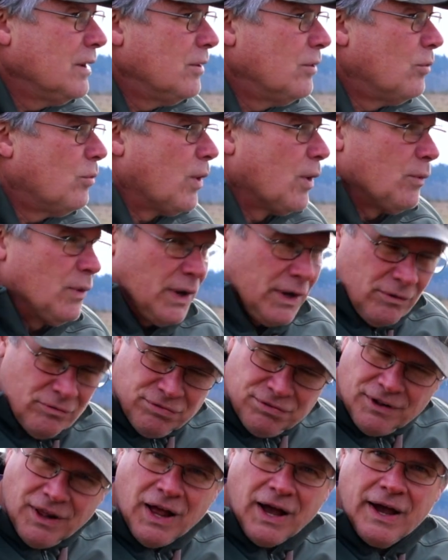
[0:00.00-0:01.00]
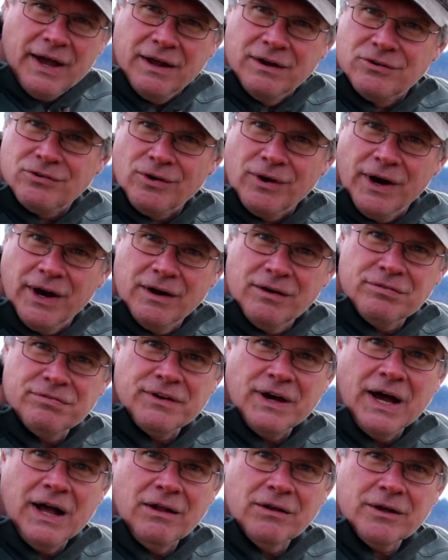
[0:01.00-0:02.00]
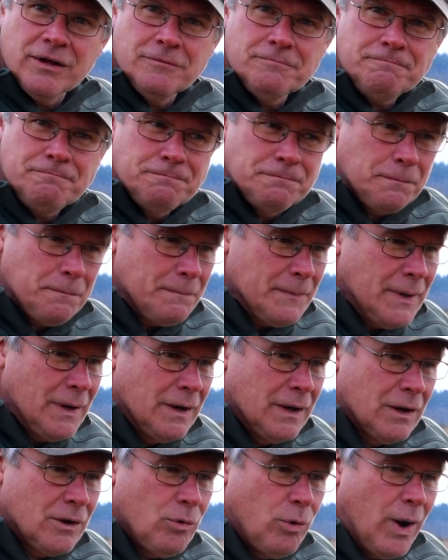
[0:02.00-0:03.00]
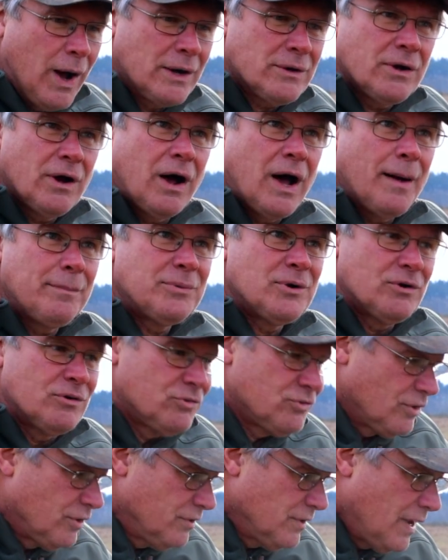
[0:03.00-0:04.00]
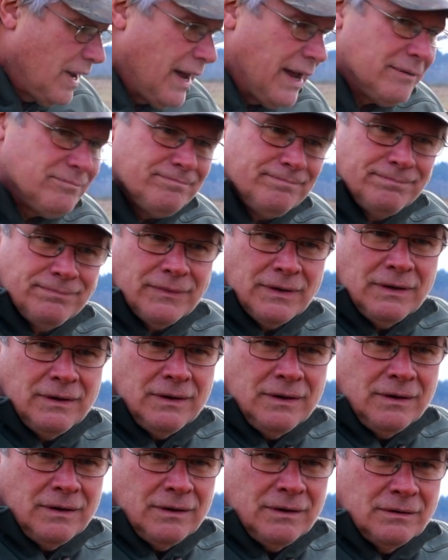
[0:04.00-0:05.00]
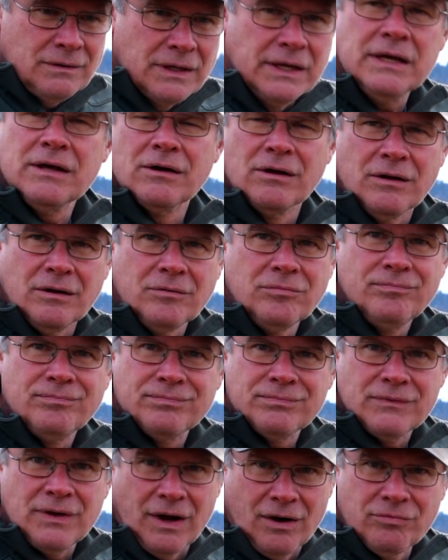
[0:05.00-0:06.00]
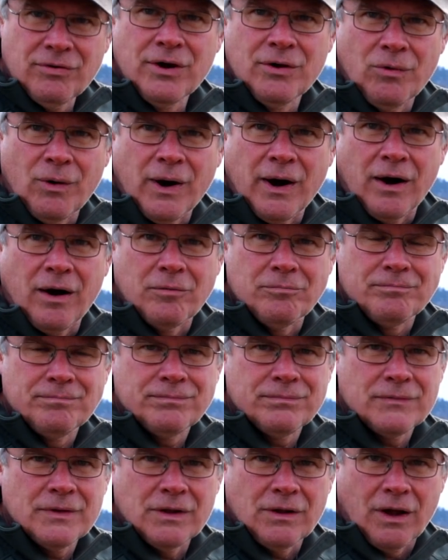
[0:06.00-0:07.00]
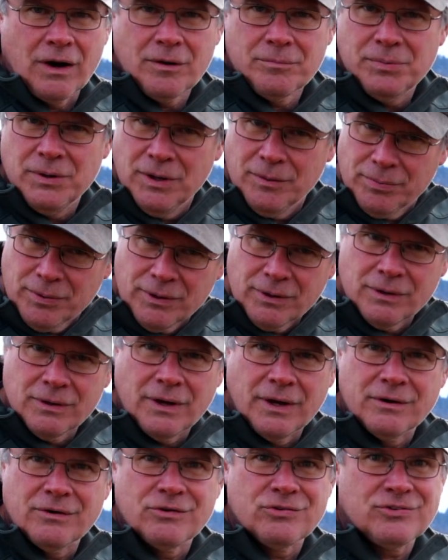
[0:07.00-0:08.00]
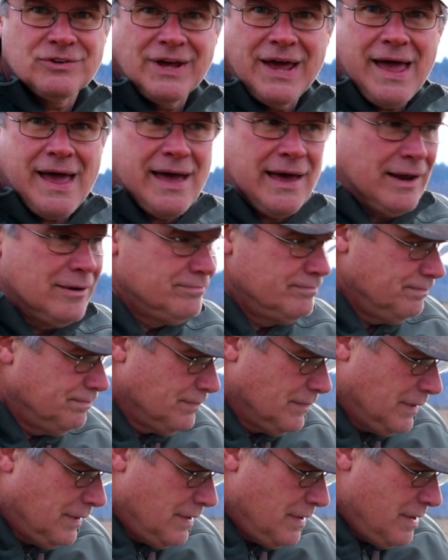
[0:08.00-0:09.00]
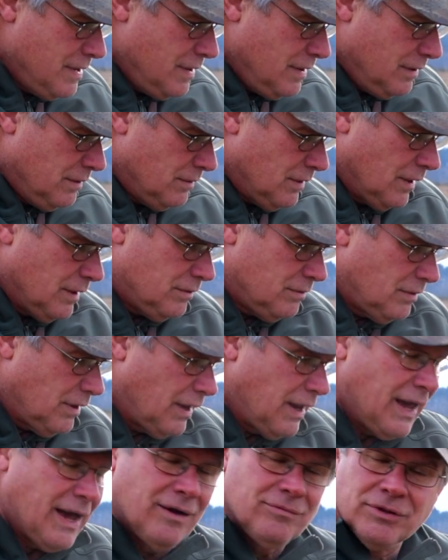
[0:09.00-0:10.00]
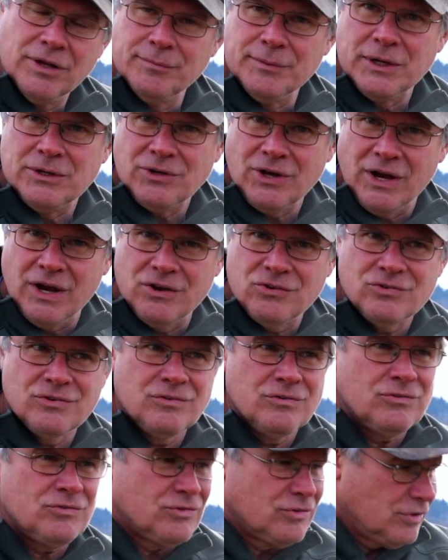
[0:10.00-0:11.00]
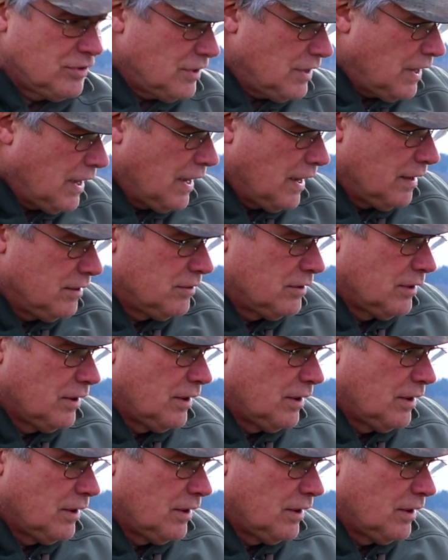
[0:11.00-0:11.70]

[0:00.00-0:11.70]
where we can fly and train a falcon. Quadcopters are not legal everywhere. A lot of people understand that they have limitations, and